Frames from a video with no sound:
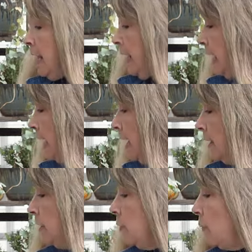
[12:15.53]

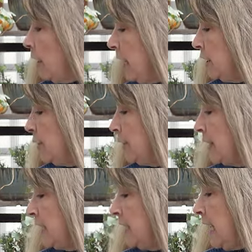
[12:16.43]
And the way to
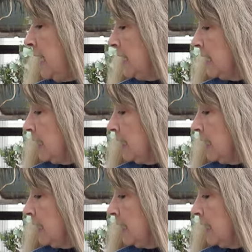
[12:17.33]
success